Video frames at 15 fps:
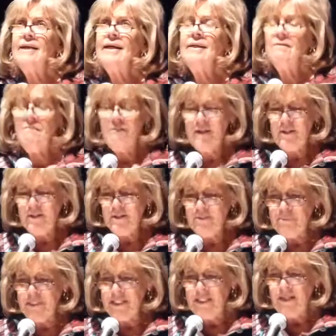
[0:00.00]

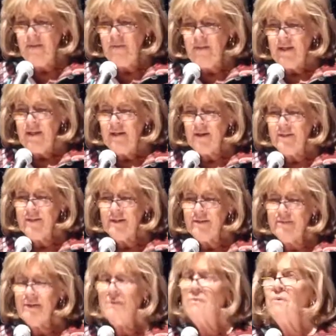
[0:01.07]
invariably,
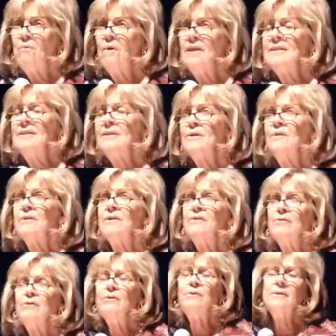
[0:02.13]
they're the ones who can
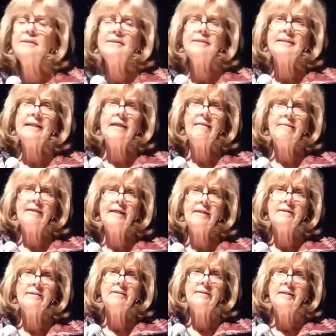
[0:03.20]
do and say
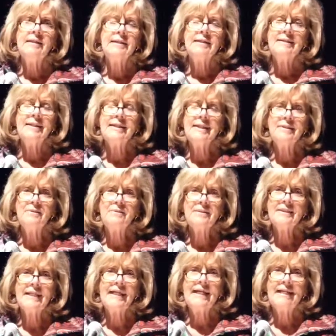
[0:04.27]
things that
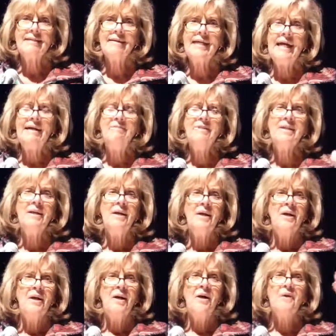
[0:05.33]
others can't. They haven't
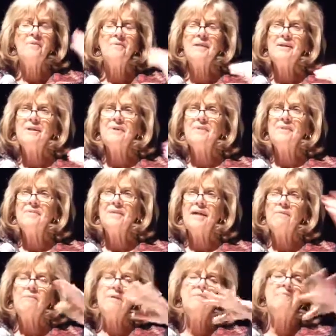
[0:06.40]
already heard
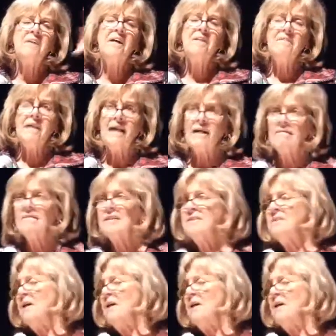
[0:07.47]
that we've done that. It's